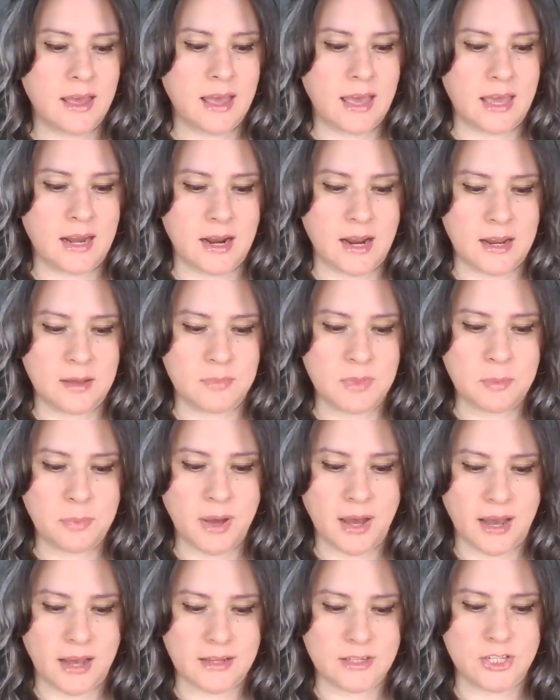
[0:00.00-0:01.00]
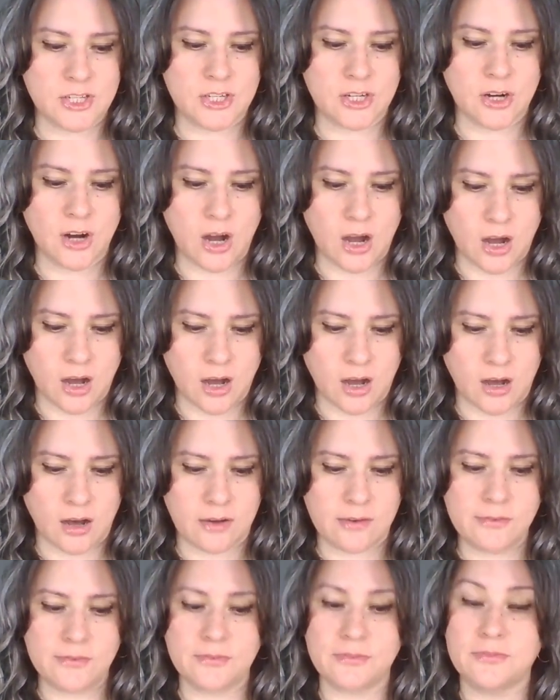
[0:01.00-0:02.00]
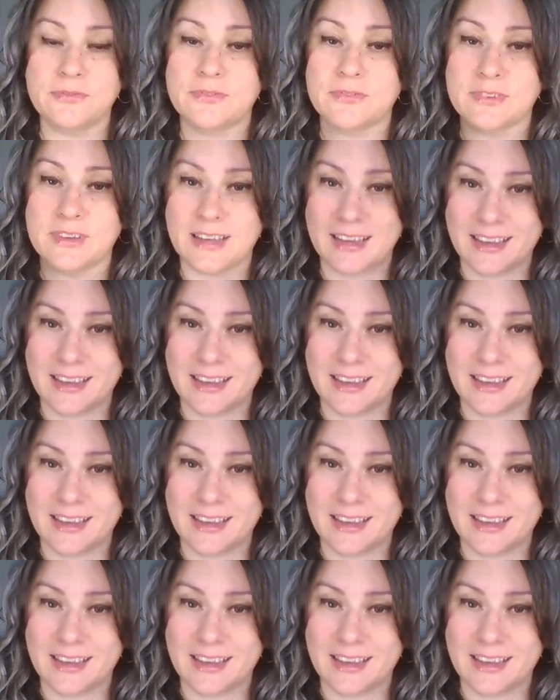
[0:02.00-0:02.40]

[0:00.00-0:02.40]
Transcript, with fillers: and I am the pastor of,